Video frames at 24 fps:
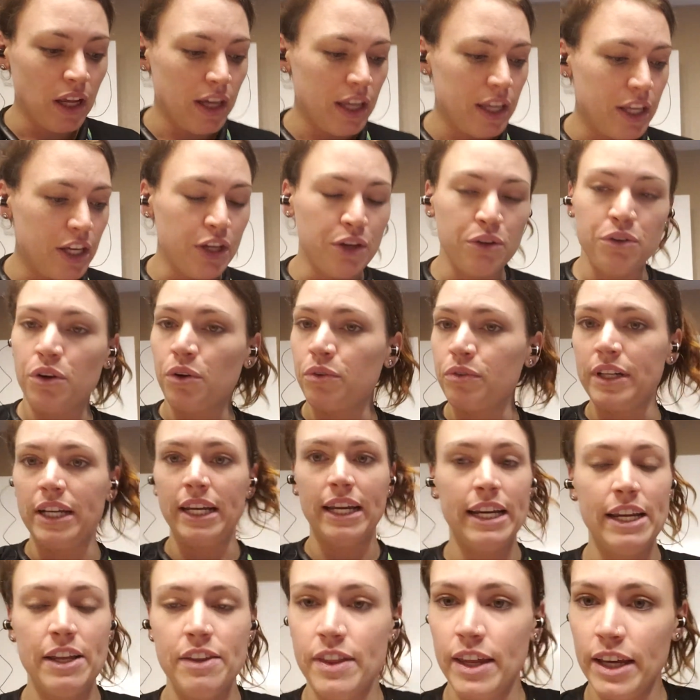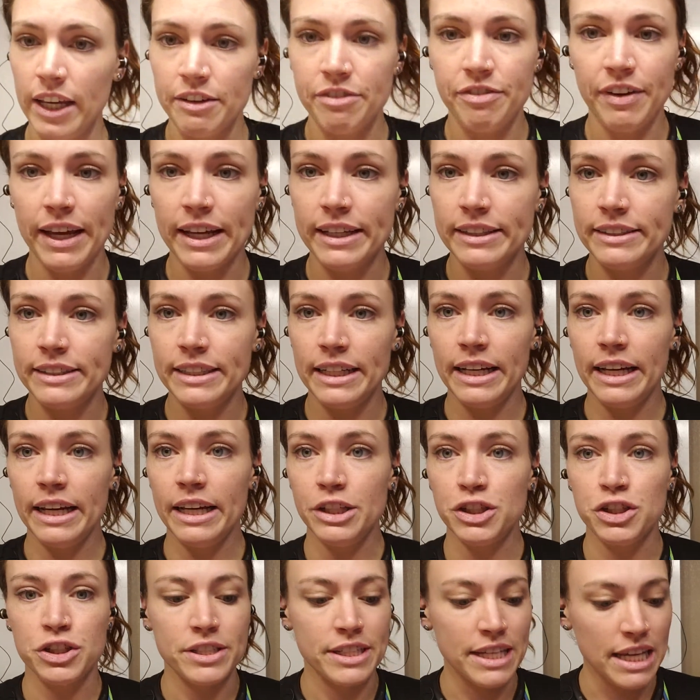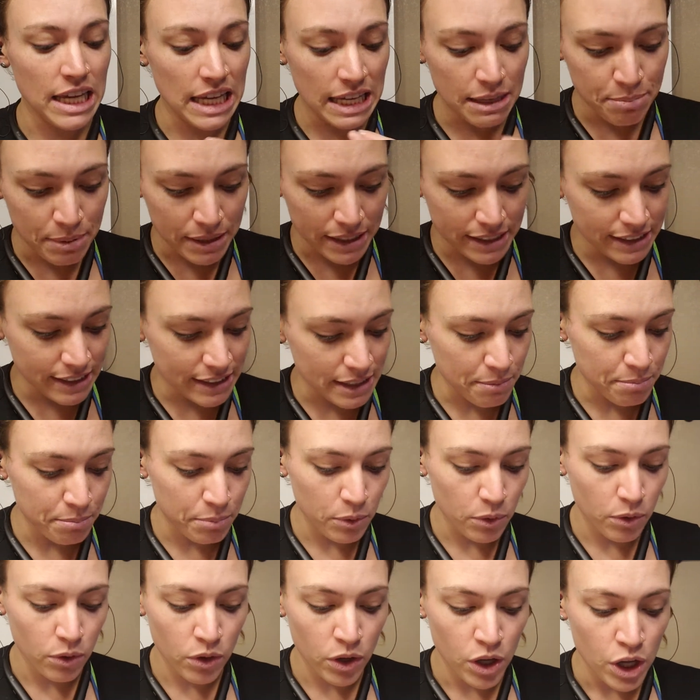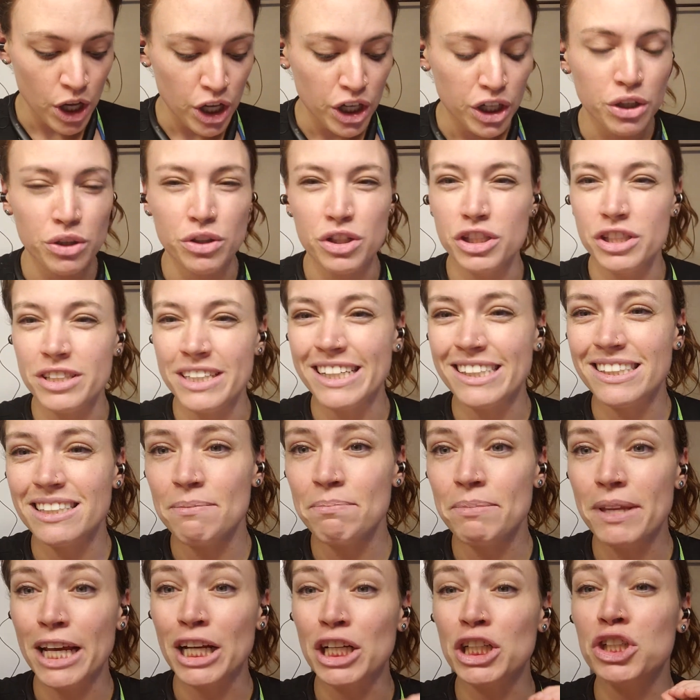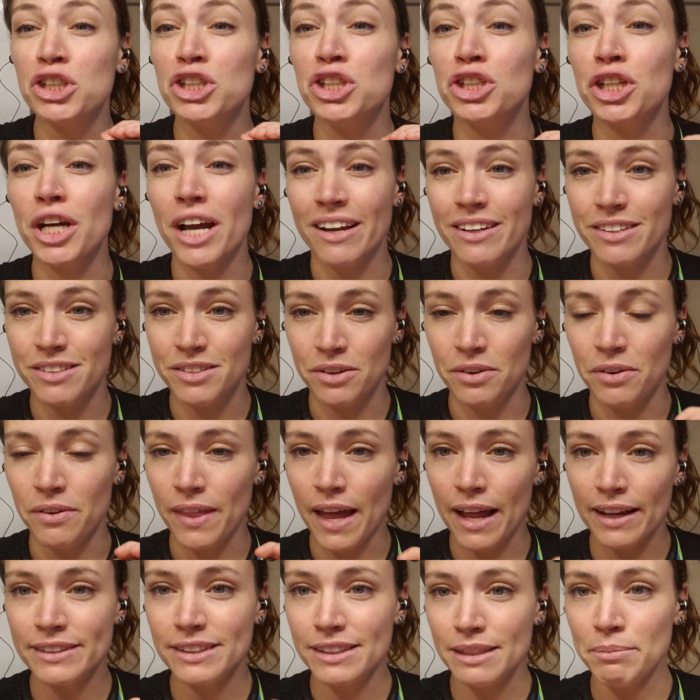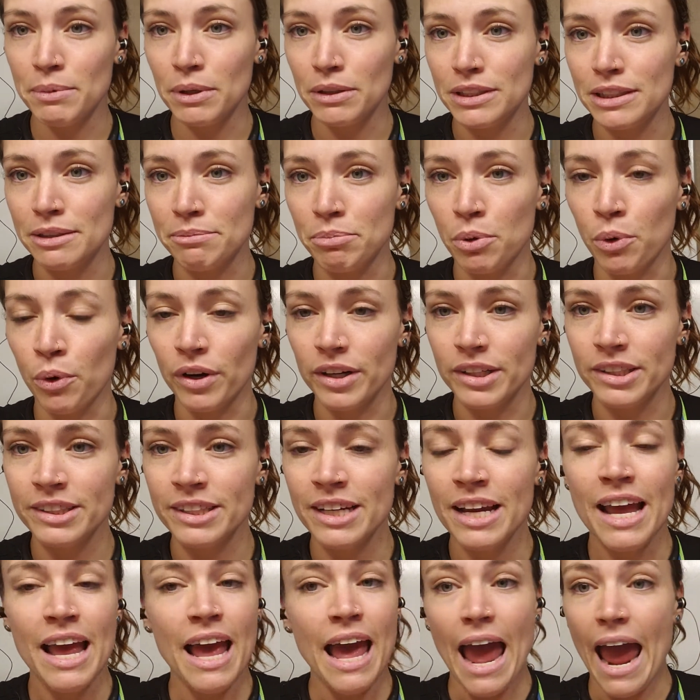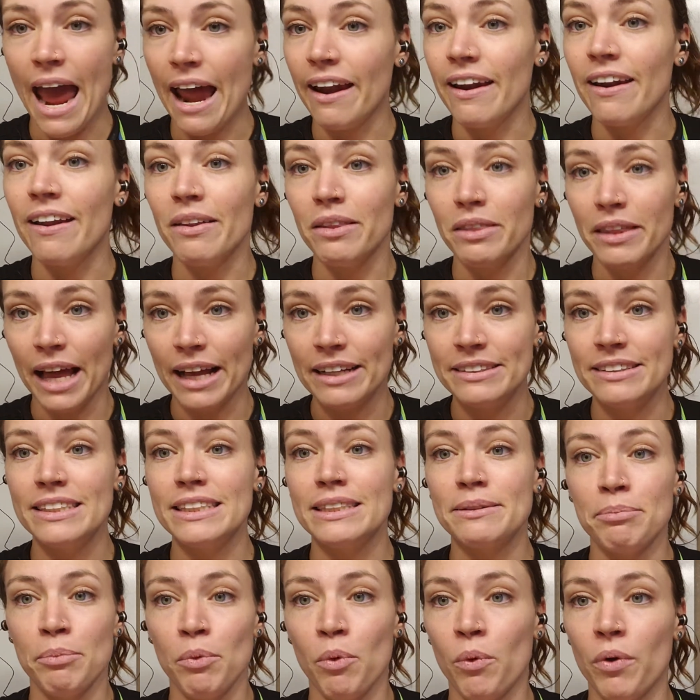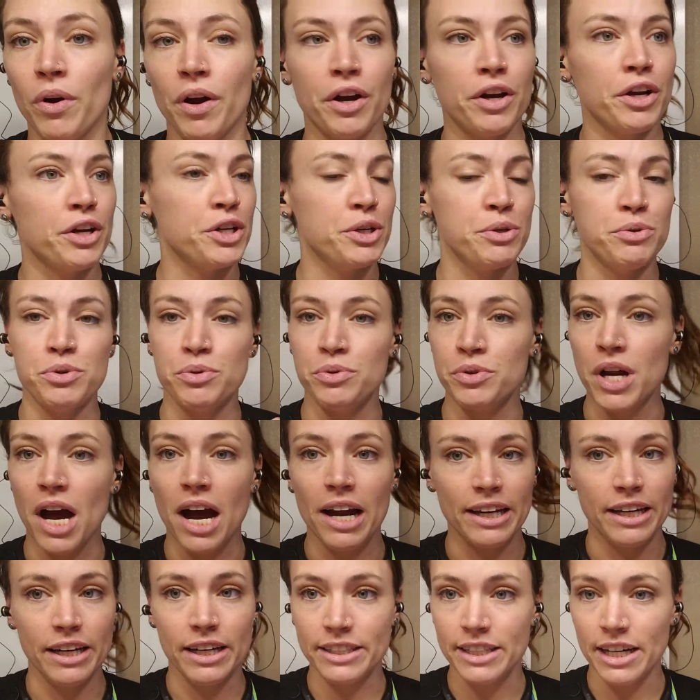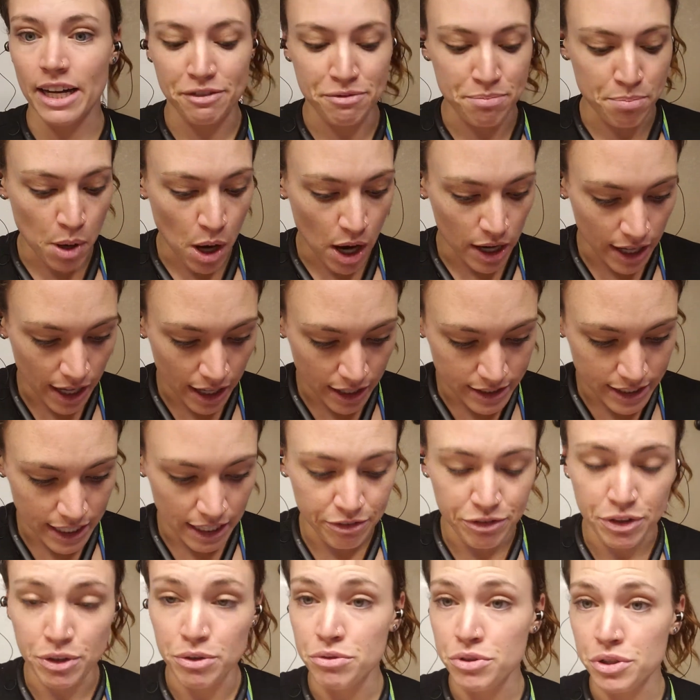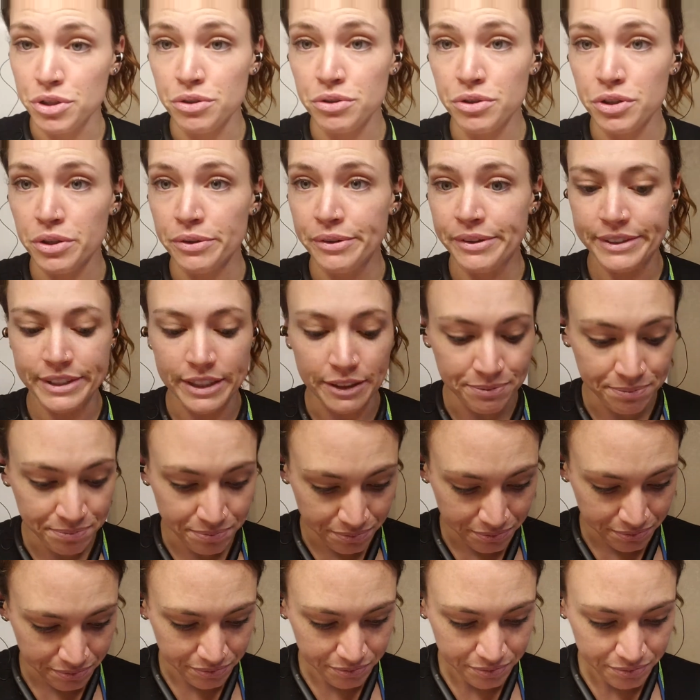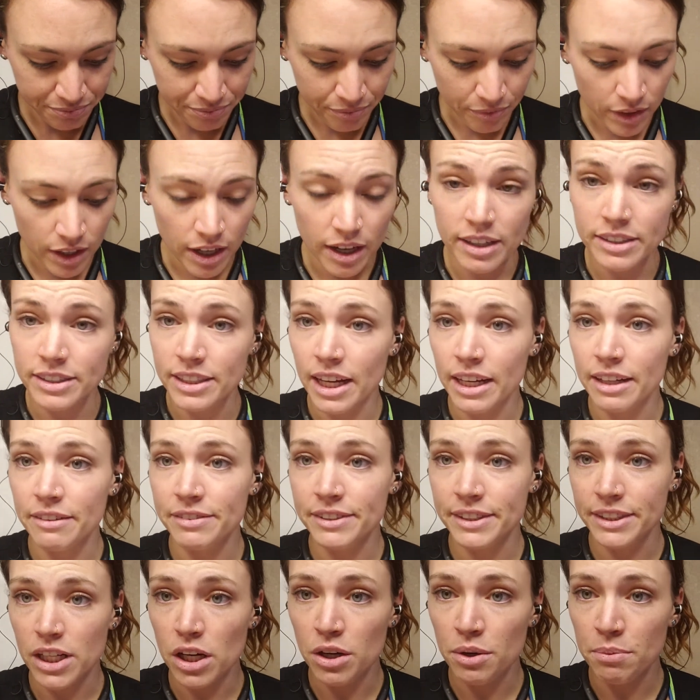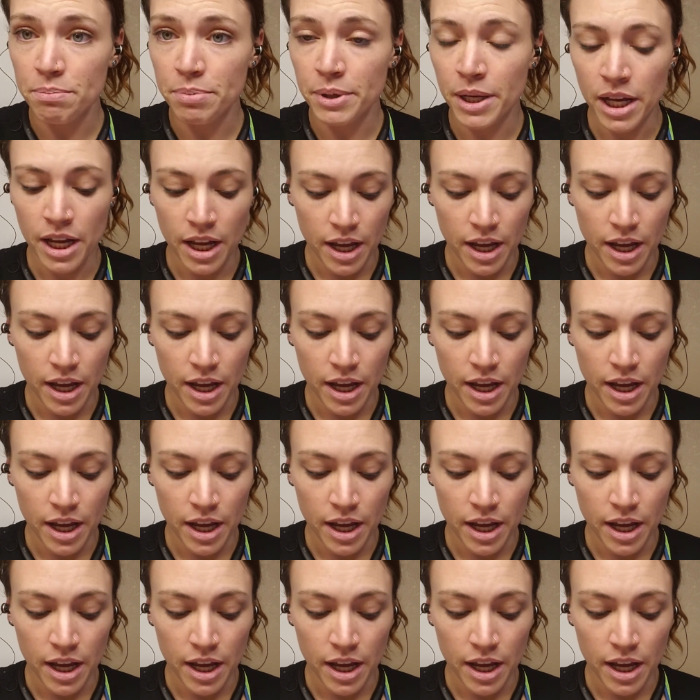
You don't need anything fancy, just keep it simple. You just need something gentle. That's the most important. And less is more. You do not need a ton of product. If you do use a ton of soap,